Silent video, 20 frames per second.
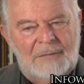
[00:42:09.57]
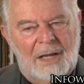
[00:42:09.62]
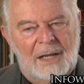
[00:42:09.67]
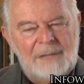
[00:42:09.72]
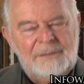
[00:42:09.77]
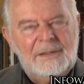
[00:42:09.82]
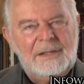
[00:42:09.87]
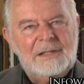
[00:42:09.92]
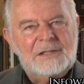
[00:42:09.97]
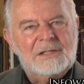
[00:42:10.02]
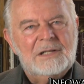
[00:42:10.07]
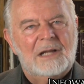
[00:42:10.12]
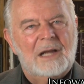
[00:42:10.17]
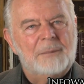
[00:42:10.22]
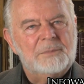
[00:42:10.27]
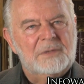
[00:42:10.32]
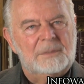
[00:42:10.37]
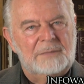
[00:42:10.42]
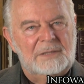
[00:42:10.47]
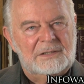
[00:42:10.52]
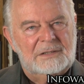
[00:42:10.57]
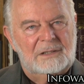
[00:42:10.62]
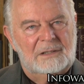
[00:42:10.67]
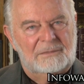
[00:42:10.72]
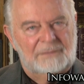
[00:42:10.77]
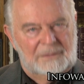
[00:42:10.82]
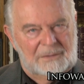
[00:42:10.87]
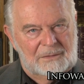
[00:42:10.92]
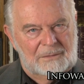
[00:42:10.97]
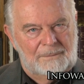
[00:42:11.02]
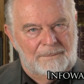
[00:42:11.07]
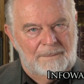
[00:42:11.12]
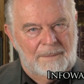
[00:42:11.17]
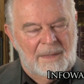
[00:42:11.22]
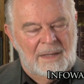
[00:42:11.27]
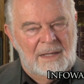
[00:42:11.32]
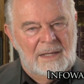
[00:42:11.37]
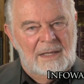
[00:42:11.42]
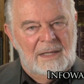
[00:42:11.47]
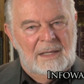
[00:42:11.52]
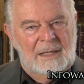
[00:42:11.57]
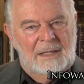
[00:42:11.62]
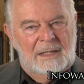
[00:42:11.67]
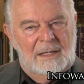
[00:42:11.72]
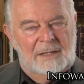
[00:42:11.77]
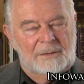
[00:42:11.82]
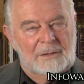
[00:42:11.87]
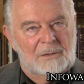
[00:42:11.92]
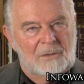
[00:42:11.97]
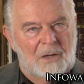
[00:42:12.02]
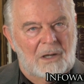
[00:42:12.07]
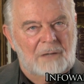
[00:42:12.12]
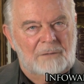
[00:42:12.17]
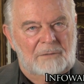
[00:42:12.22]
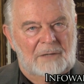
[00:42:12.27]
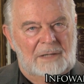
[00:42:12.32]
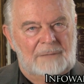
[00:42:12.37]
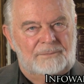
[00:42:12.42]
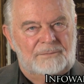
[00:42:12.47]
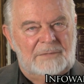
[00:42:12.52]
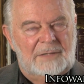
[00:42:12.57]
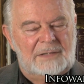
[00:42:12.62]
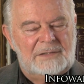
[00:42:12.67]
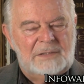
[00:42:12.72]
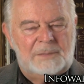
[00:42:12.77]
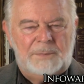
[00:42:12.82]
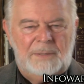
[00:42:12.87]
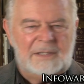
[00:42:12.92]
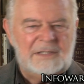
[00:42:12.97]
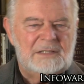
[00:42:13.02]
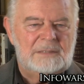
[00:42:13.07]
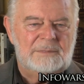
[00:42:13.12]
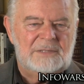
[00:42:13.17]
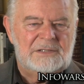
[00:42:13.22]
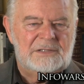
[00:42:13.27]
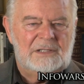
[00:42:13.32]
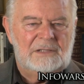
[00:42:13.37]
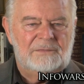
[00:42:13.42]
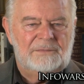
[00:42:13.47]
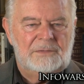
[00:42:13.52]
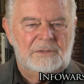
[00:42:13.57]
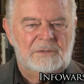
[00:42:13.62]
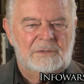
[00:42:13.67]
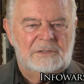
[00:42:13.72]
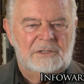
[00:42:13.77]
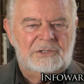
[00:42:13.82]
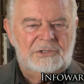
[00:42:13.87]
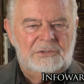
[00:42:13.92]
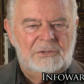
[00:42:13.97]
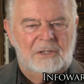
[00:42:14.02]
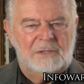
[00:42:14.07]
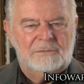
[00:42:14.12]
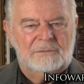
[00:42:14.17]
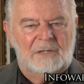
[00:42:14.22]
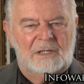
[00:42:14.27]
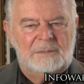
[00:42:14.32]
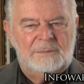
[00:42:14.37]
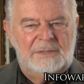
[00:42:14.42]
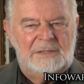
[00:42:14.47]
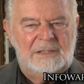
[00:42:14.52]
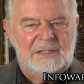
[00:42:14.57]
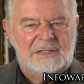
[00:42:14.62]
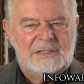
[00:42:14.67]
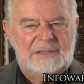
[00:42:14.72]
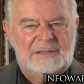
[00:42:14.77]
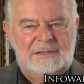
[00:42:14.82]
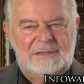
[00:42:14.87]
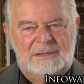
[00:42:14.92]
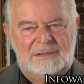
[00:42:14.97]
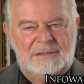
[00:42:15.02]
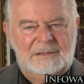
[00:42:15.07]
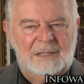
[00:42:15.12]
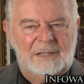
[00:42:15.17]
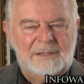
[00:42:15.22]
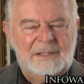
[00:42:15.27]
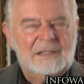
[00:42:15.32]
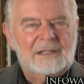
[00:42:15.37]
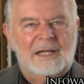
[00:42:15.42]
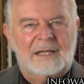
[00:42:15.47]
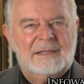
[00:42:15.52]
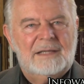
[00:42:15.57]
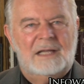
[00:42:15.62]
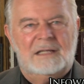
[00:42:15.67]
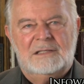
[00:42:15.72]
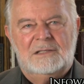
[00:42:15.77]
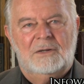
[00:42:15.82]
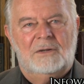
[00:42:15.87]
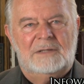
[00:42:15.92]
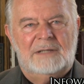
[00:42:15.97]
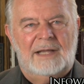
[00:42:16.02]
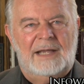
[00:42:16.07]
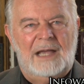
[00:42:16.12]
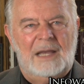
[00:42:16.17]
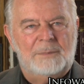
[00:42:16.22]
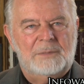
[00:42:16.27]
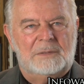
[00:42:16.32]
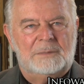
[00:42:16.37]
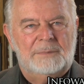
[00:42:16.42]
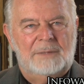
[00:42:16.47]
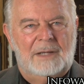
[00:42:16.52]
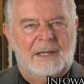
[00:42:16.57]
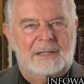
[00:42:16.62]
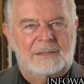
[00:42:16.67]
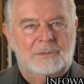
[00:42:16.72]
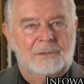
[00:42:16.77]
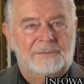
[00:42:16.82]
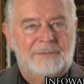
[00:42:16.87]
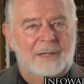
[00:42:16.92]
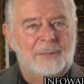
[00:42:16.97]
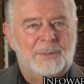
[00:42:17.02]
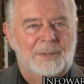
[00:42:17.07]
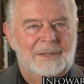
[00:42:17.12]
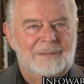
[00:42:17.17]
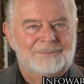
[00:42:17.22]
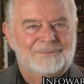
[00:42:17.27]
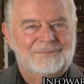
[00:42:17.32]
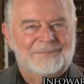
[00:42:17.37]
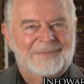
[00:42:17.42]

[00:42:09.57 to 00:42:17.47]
I think it's an optimistic view in the long run. It's a pessimistic view in the short run because nothing like that is going to happen by November.